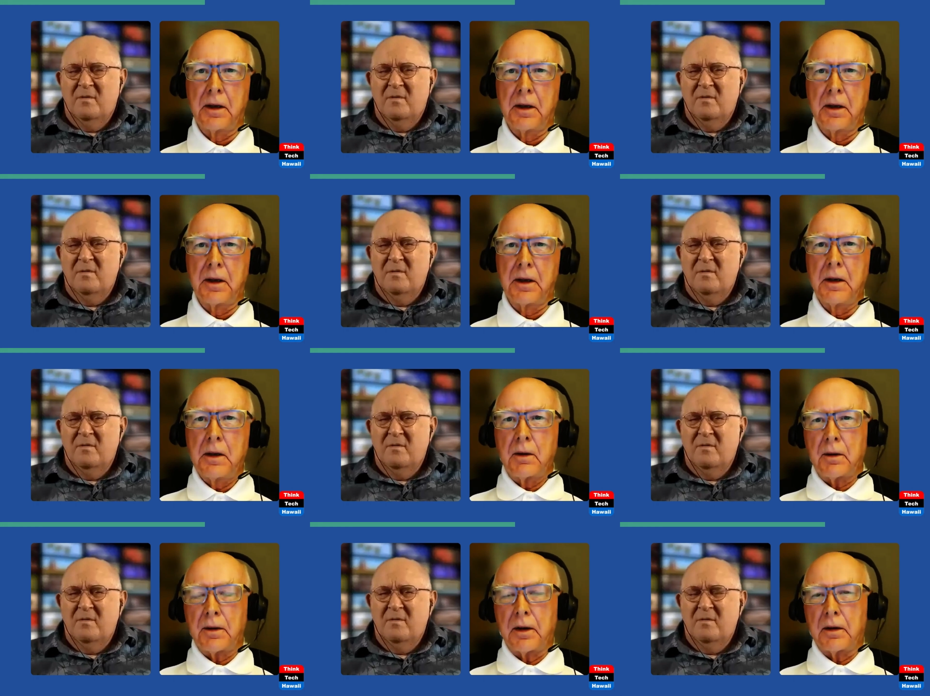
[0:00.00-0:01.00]
Speaker 1: and
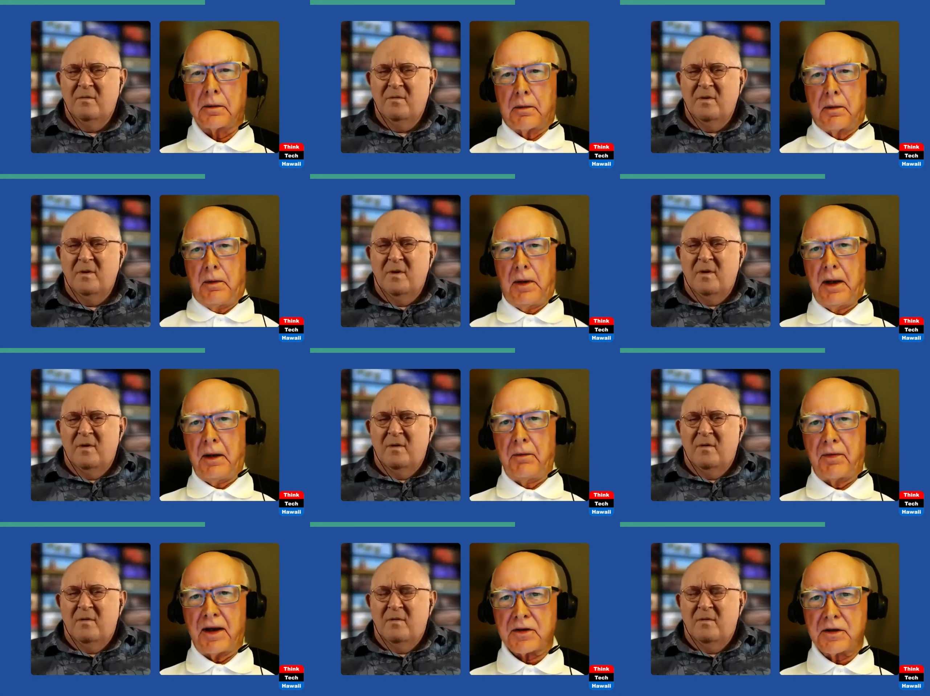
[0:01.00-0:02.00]
or they'll
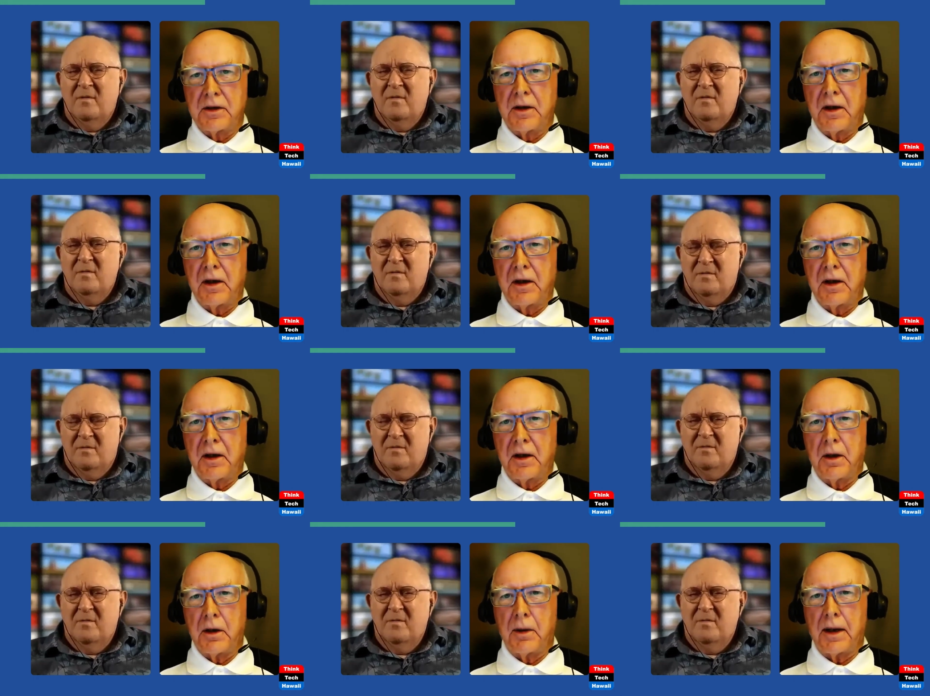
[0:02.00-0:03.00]
invest in
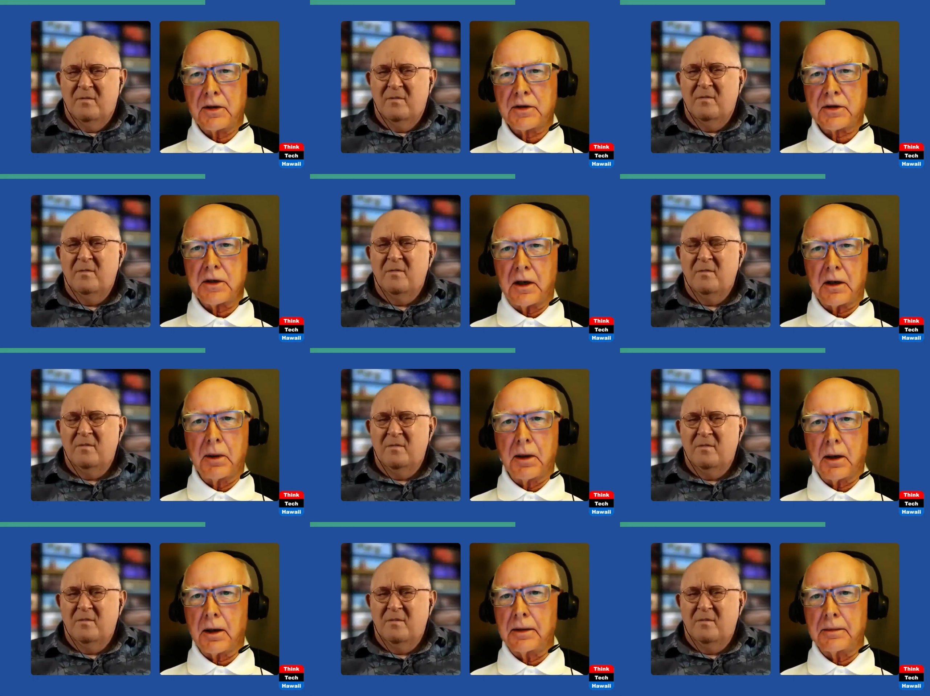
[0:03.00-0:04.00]
the U.S.
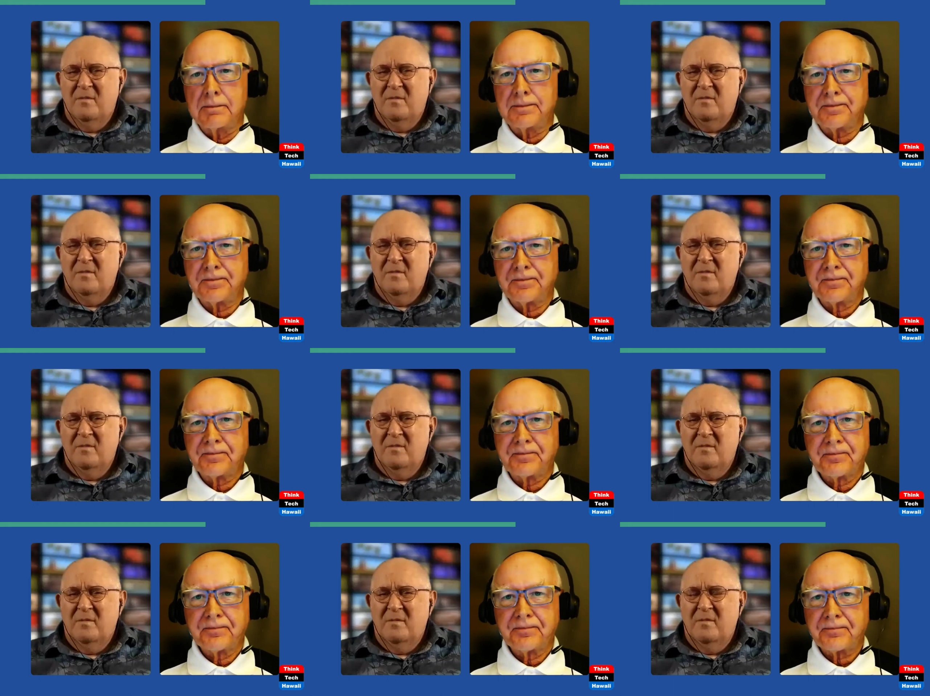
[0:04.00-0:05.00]
stock market.
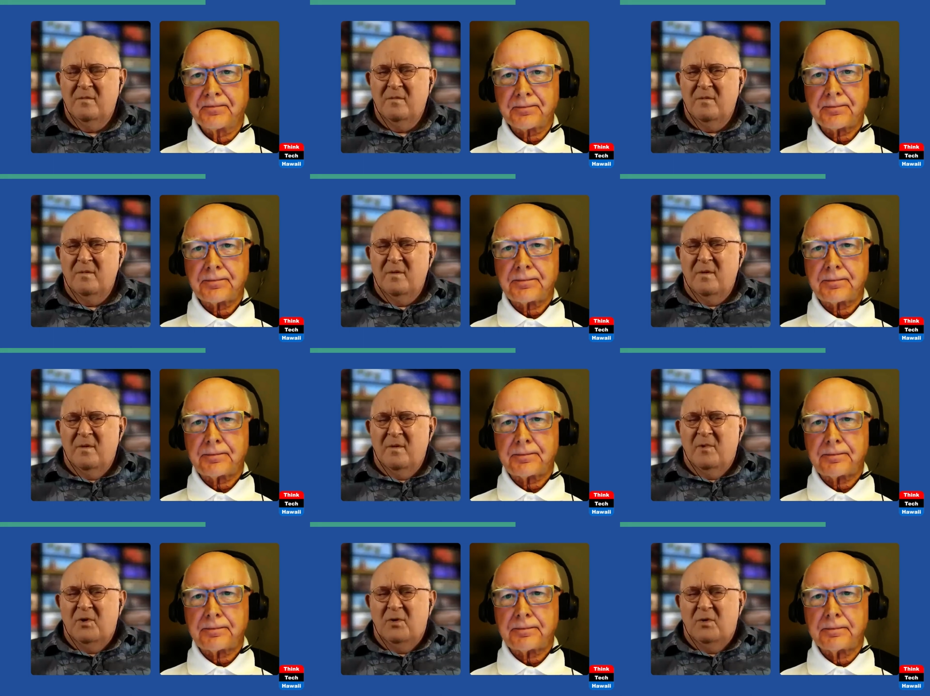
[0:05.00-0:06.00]

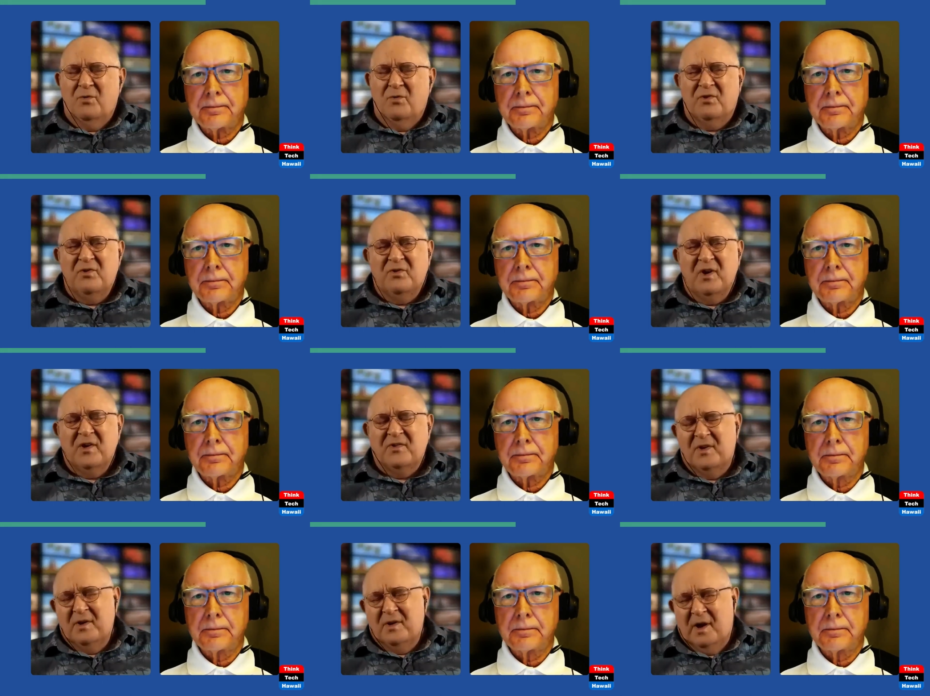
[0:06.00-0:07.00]
Speaker 2: You suggest,
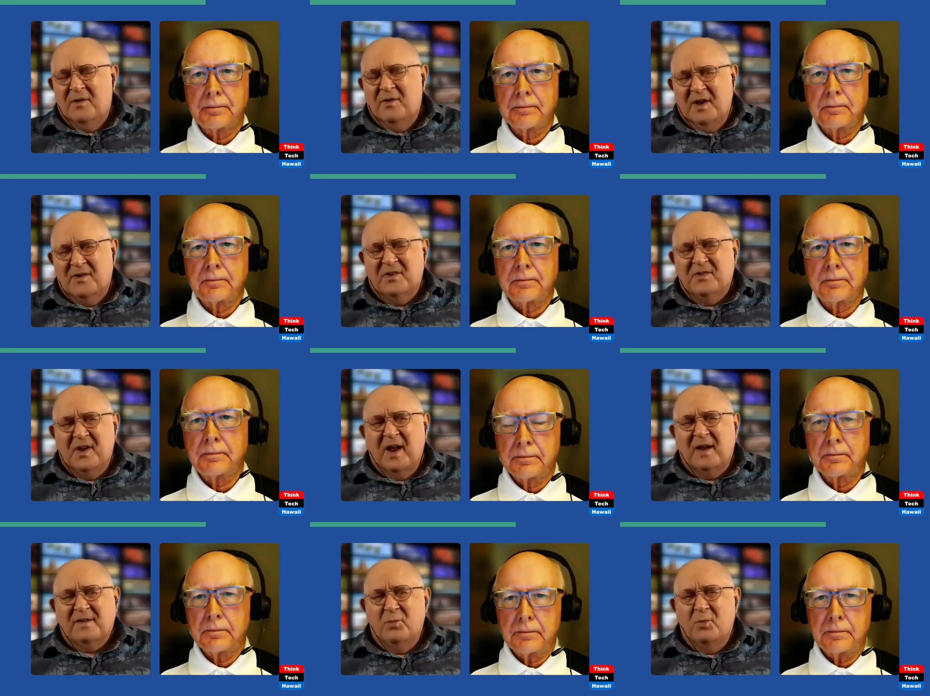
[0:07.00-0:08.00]
and that's
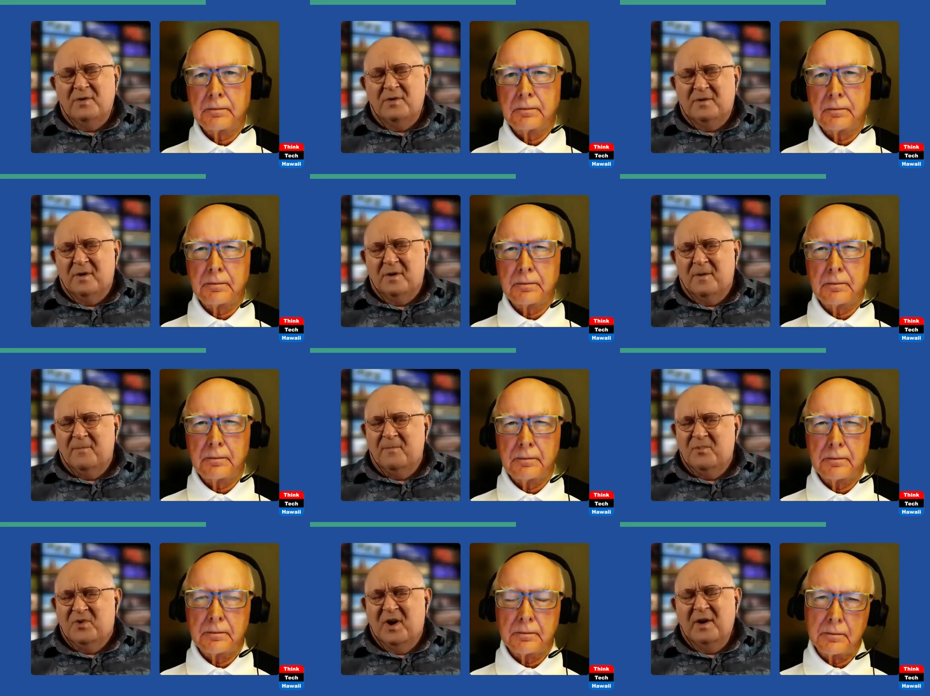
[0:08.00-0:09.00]
exactly what Janet
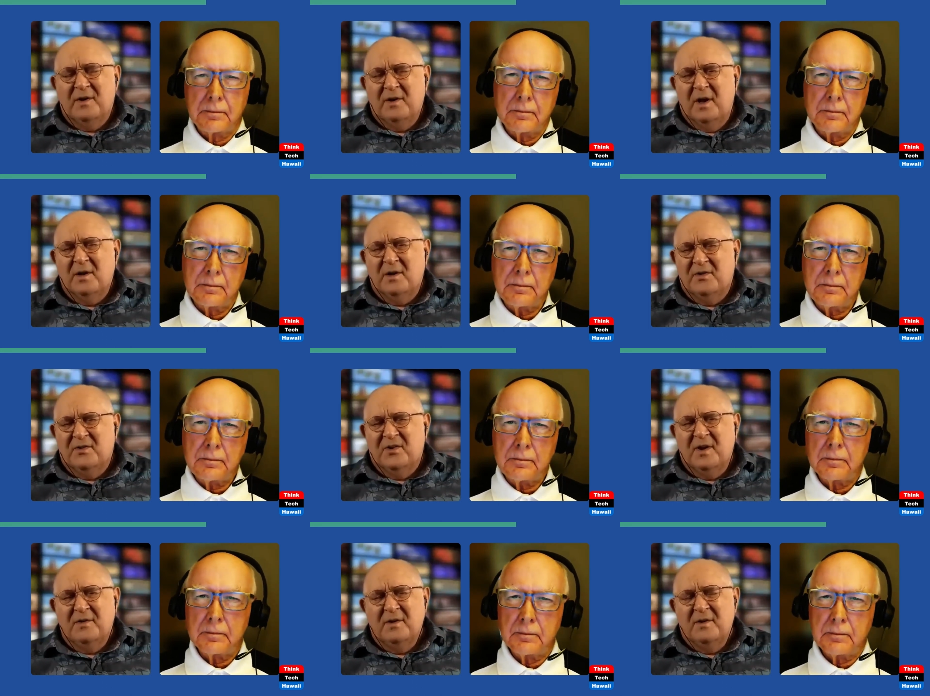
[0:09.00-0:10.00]
Yellen
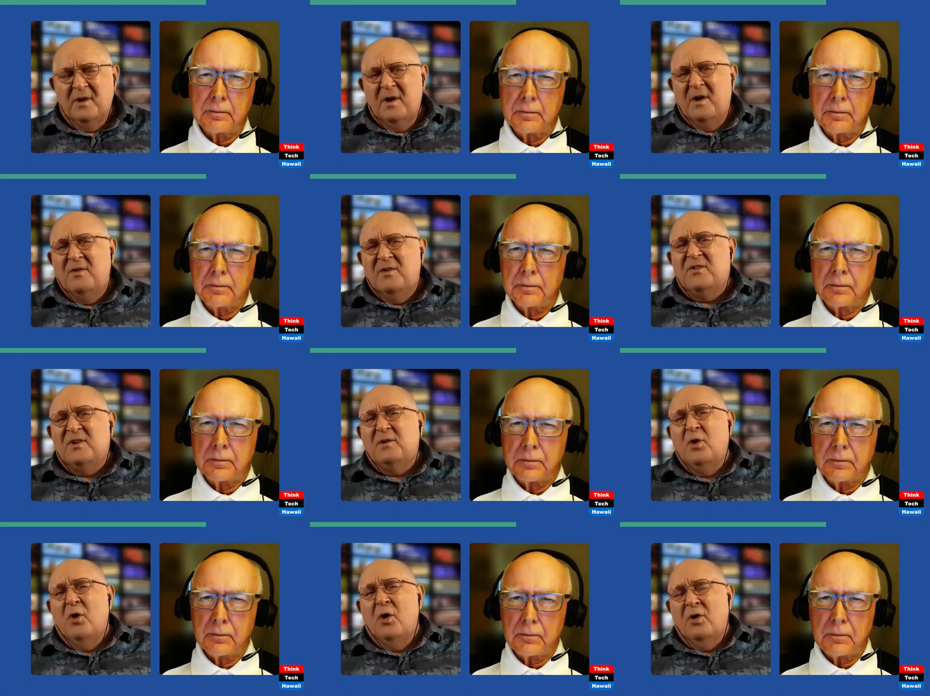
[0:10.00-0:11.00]
said, that this is a
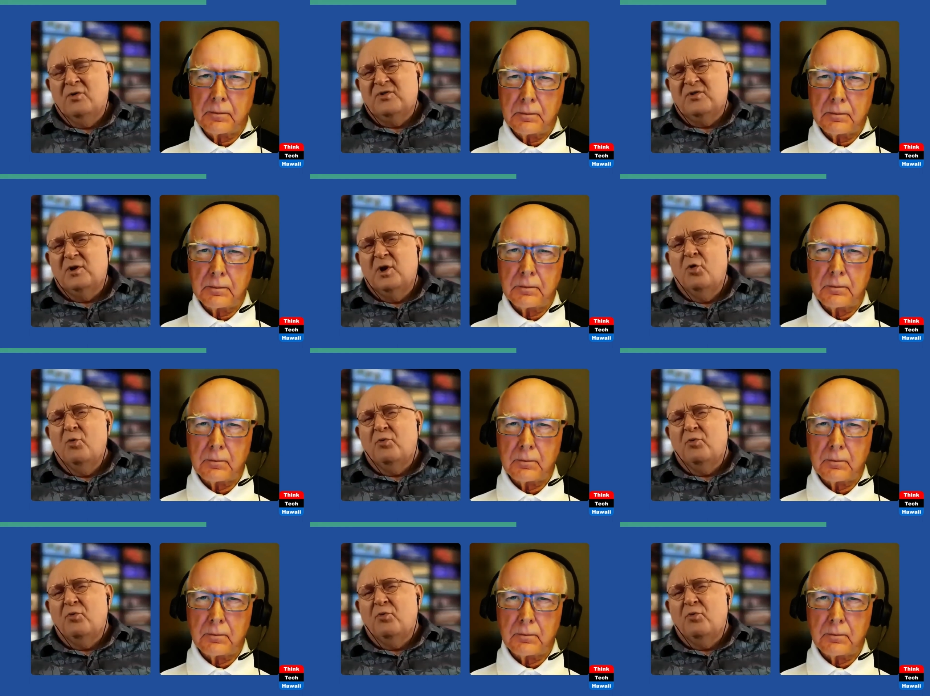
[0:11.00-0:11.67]
long, slow